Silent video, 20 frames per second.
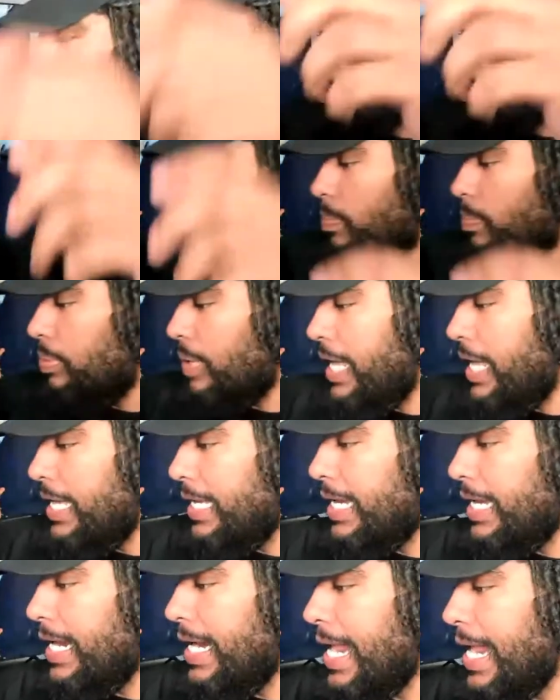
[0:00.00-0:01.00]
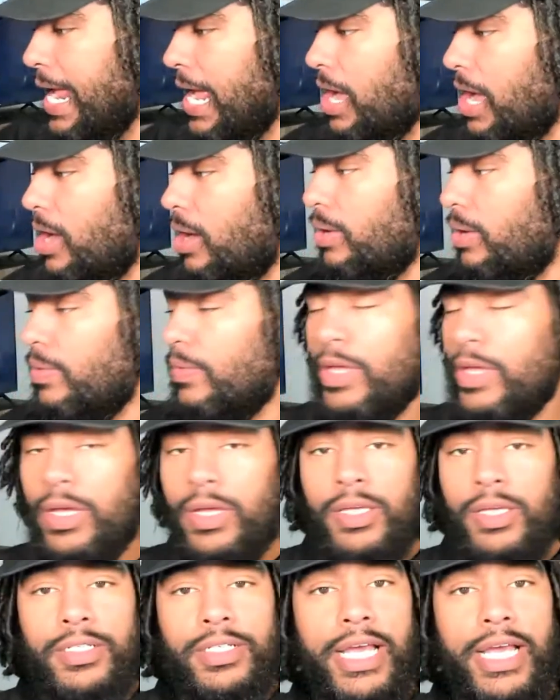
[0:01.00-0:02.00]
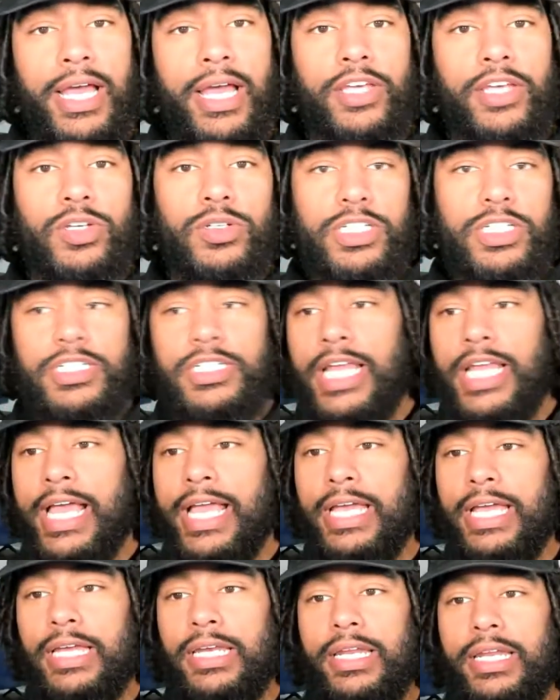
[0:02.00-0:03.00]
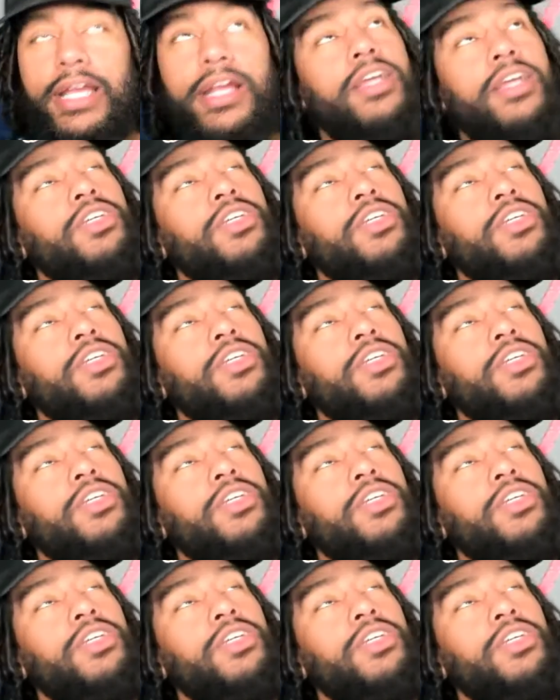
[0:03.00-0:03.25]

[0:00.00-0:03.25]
little blanket out. Yeah, you just laying there.